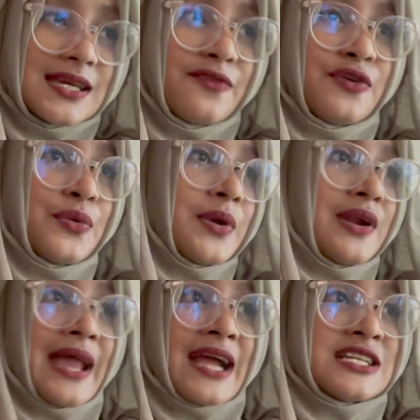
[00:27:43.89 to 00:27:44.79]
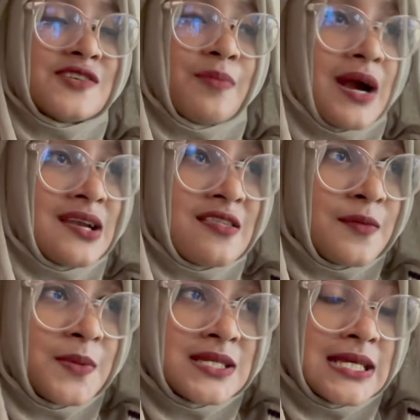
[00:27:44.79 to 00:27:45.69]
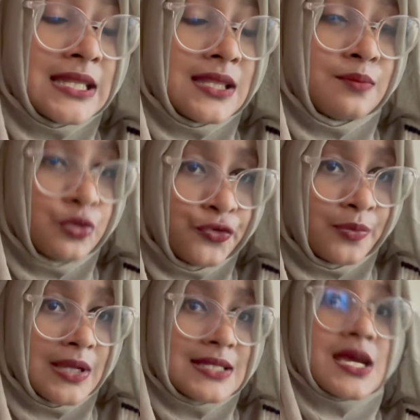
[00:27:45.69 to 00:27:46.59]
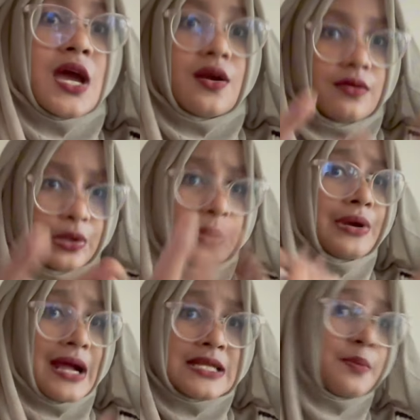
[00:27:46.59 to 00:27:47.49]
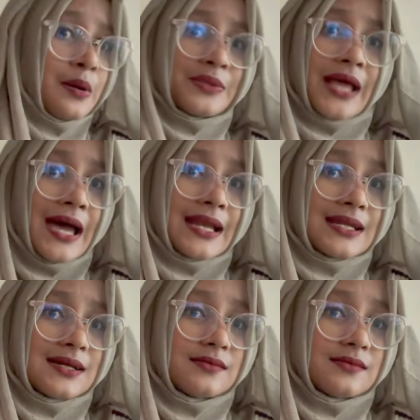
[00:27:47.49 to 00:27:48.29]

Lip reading: if you were an active participant in the movement, you can write about that.